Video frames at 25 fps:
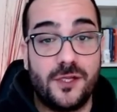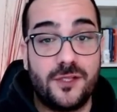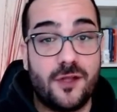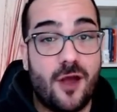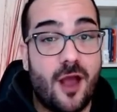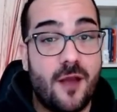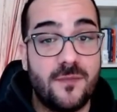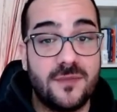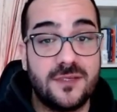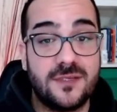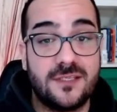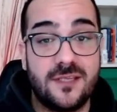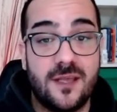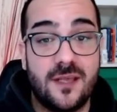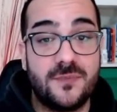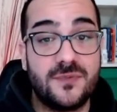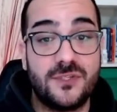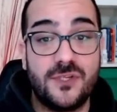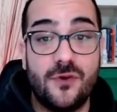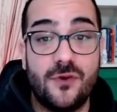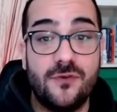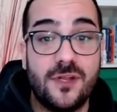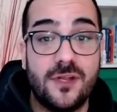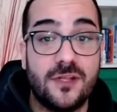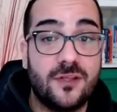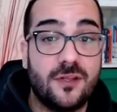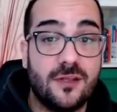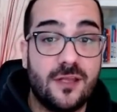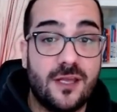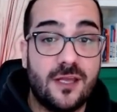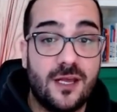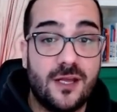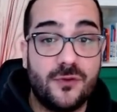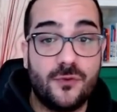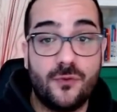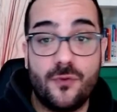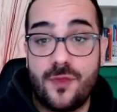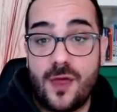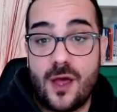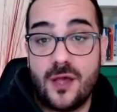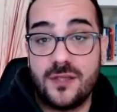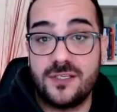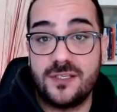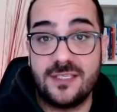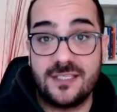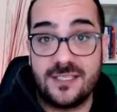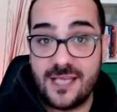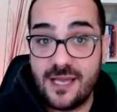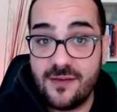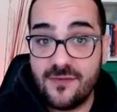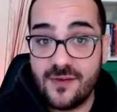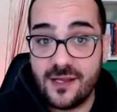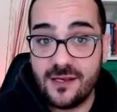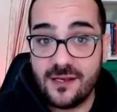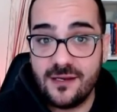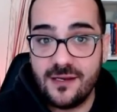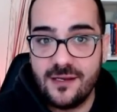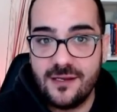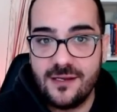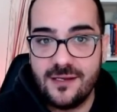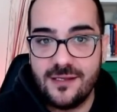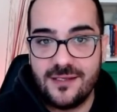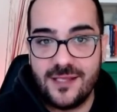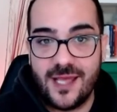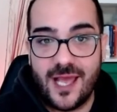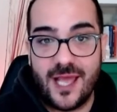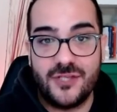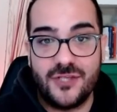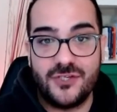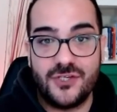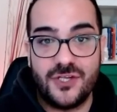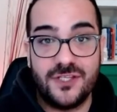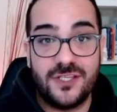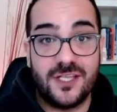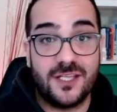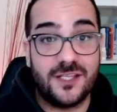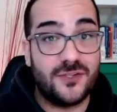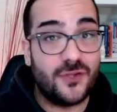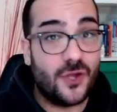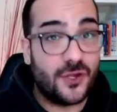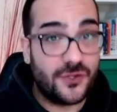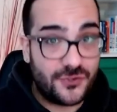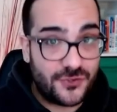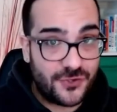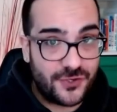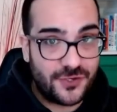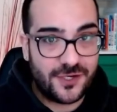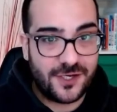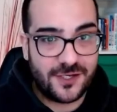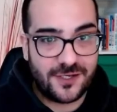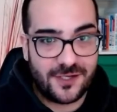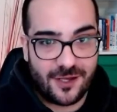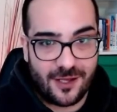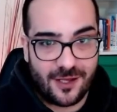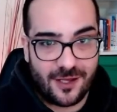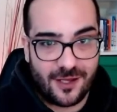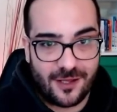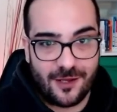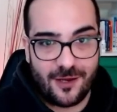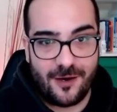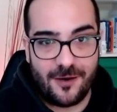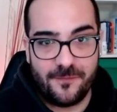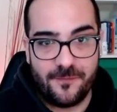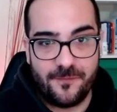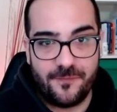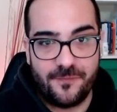time steps during 2007, the agent did not trigger the alarm.